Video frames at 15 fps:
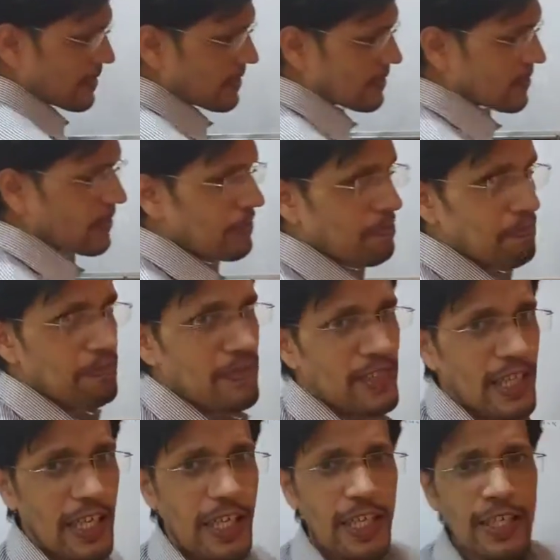So
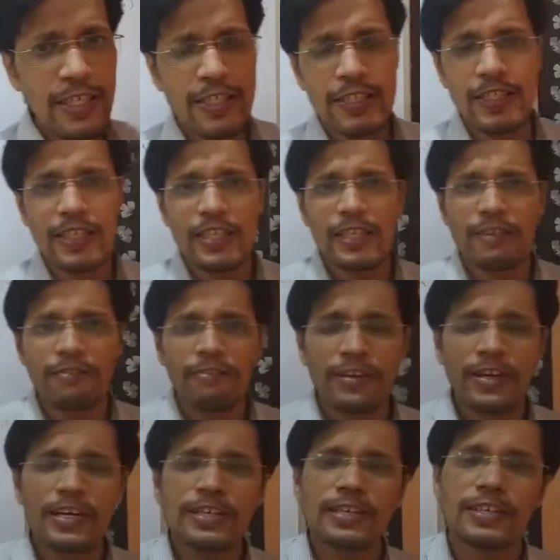second
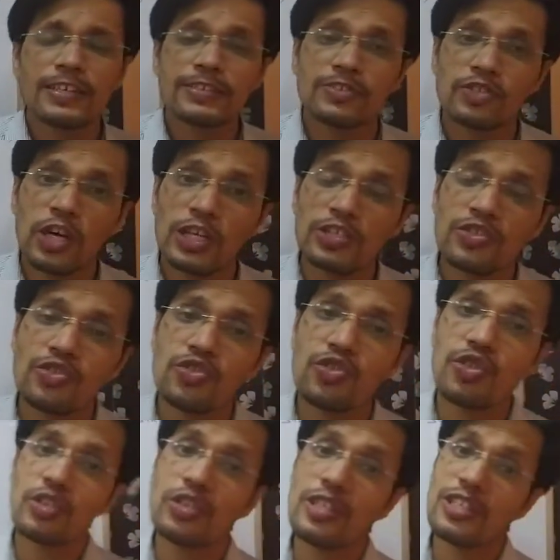friend
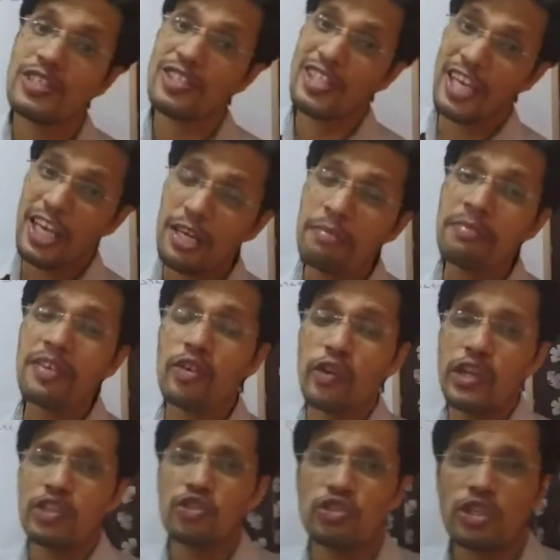judged the same
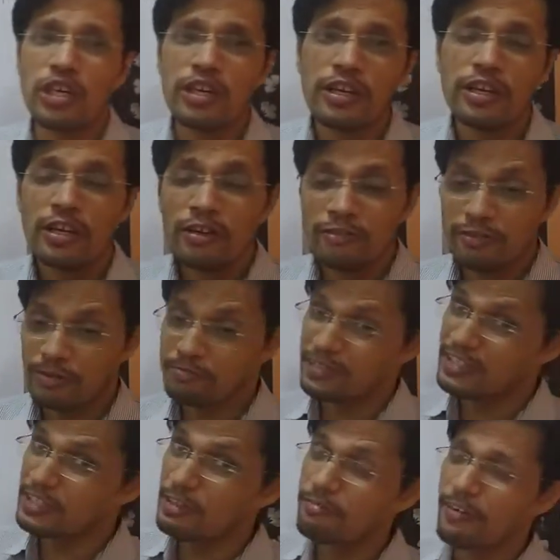creature from the
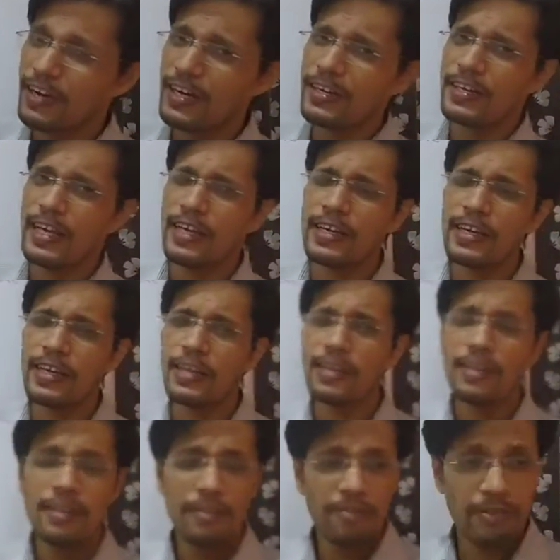different angle,